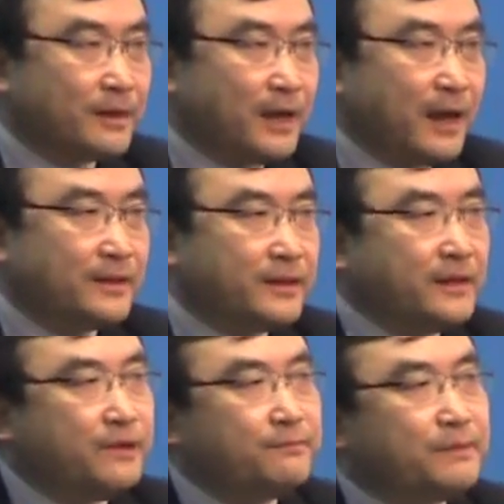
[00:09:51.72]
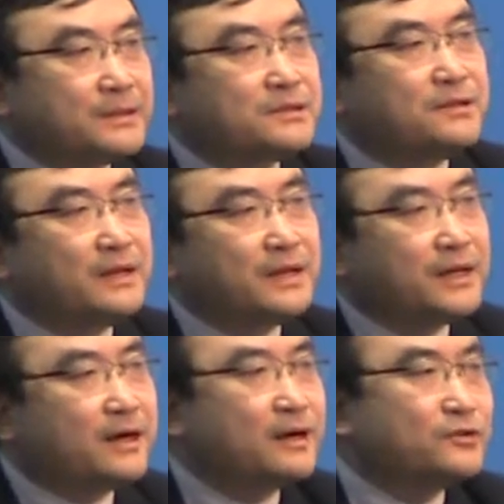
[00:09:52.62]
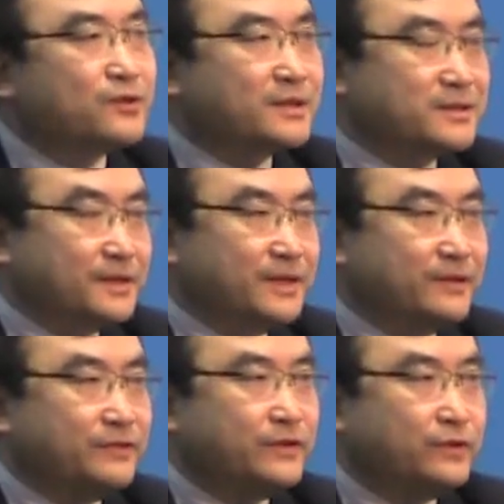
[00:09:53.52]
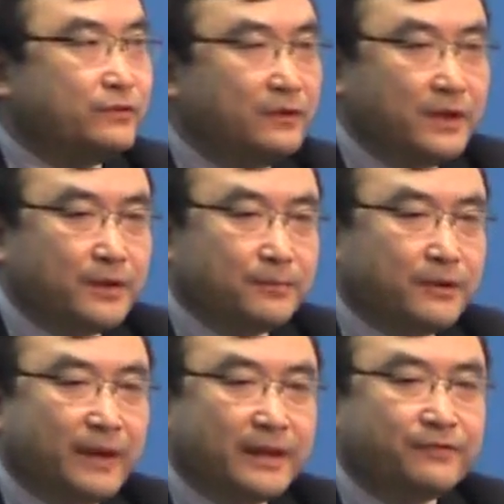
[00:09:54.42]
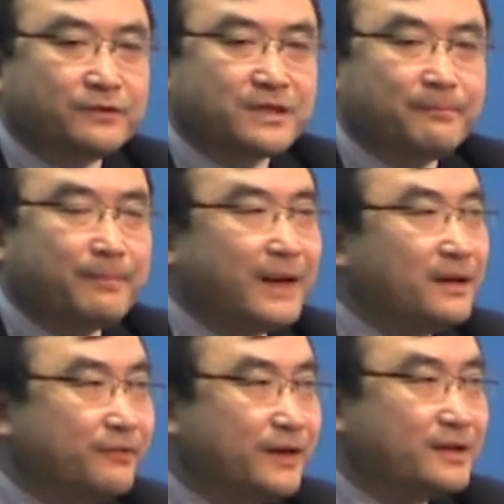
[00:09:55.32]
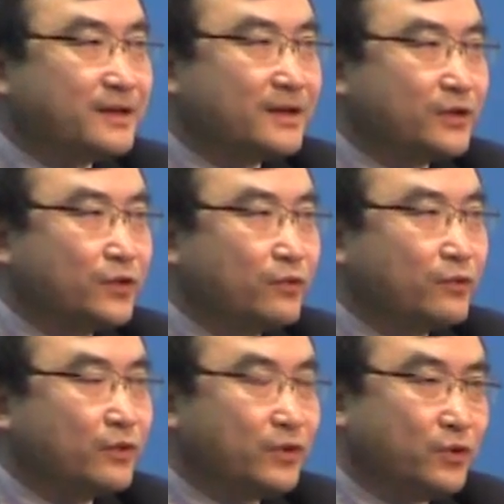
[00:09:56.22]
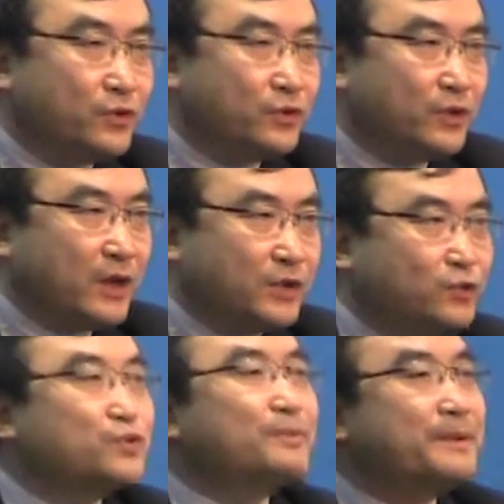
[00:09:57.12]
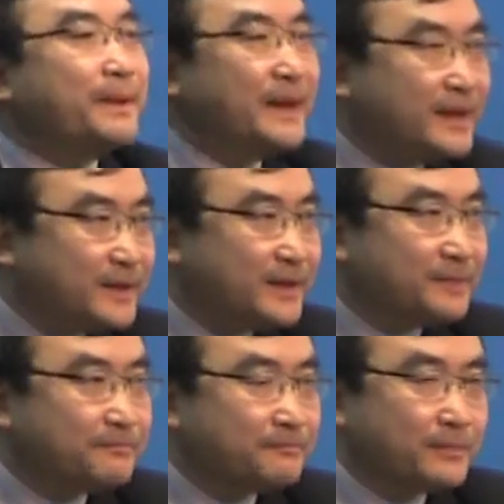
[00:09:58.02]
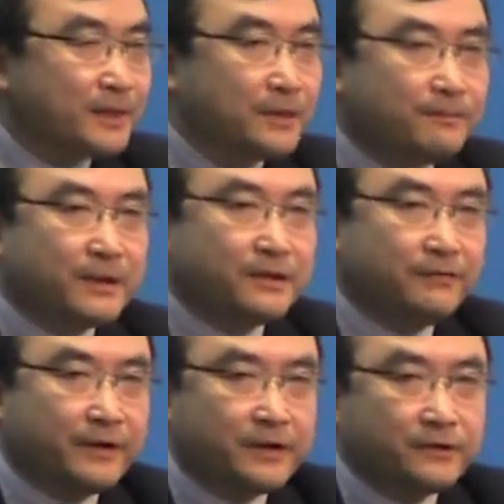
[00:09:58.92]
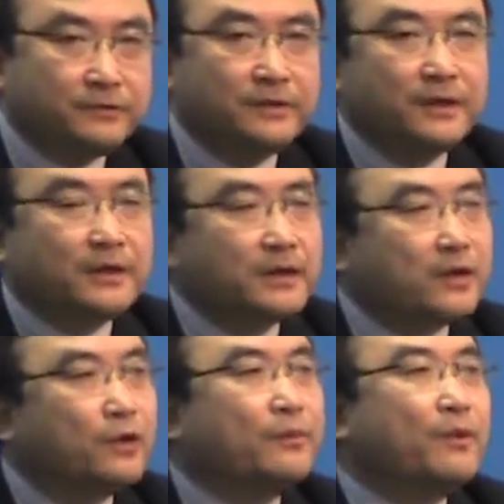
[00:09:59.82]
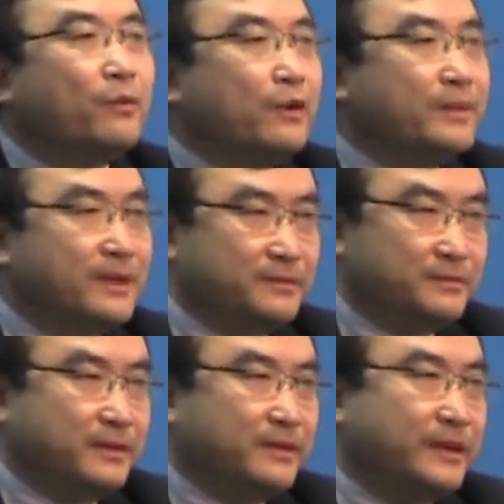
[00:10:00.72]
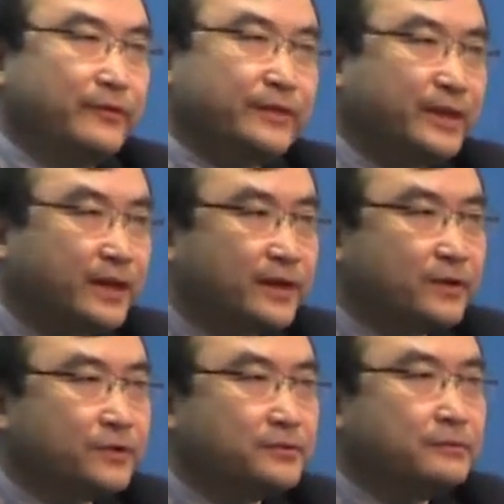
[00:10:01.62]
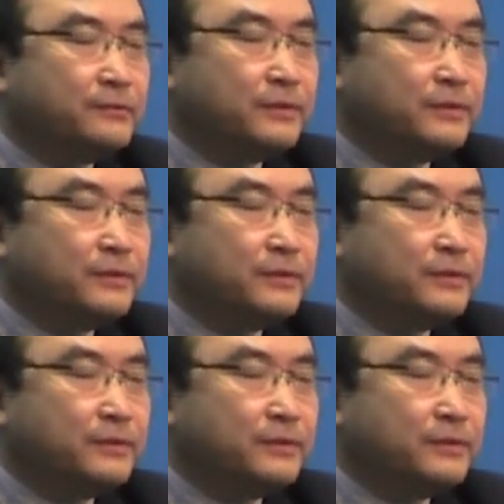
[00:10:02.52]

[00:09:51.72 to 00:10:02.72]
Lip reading: and but certainly in contrast, if you provide for some benefit, you should be paid. But for global warming, there is no